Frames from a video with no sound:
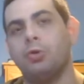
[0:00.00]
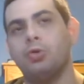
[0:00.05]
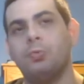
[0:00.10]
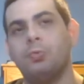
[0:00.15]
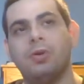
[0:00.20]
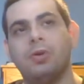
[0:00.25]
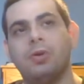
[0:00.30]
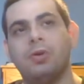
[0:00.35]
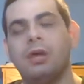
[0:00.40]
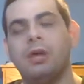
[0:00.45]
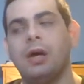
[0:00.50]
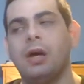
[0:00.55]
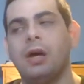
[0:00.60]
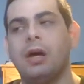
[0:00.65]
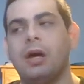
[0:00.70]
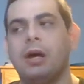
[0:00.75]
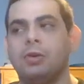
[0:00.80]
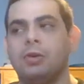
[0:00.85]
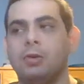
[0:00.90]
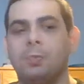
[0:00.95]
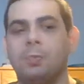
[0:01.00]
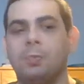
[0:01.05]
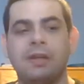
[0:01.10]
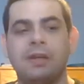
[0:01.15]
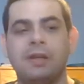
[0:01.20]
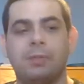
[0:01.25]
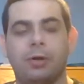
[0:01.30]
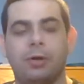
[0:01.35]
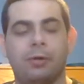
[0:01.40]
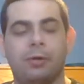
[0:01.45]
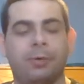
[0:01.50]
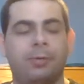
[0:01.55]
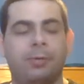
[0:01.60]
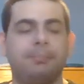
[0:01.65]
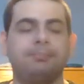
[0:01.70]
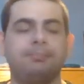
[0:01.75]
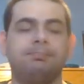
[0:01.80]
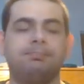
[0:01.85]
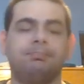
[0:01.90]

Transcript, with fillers: Koopaling uh, birth,